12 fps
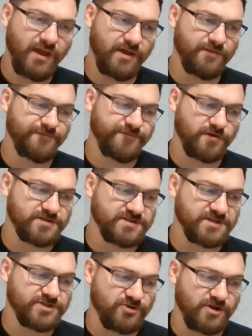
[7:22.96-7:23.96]
in 1st
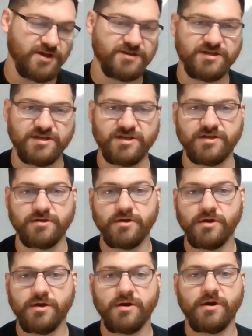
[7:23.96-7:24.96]
century AD
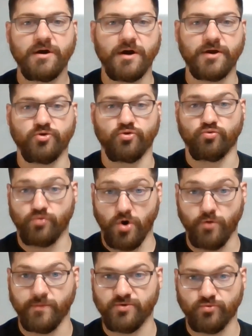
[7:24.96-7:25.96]
under
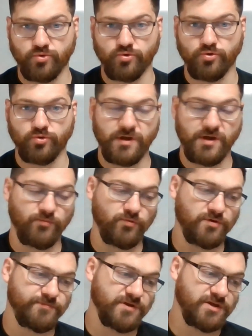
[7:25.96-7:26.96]
Roman rule and
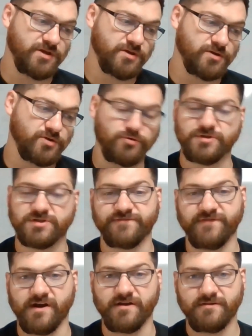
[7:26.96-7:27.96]
would be
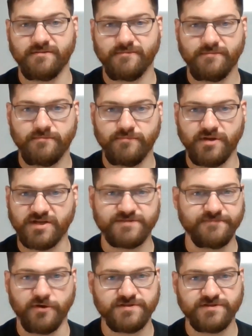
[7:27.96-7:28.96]
crucified. Because
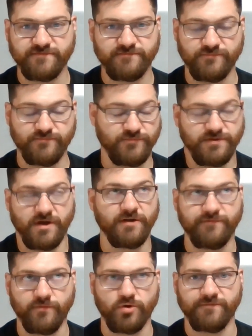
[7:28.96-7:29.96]
none
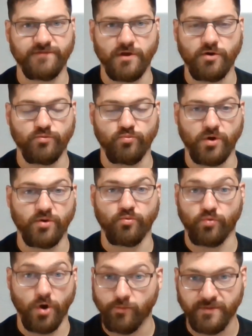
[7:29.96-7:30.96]
of them would have known what
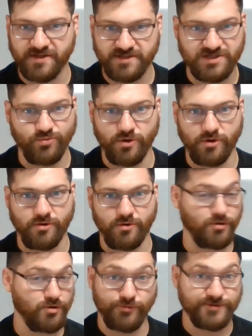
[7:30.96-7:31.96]
Romans
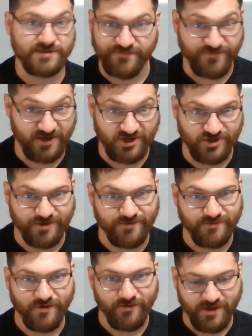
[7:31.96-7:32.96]
were, crucifixion.
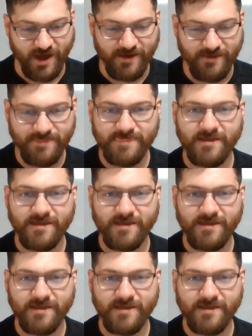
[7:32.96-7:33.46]
Okay?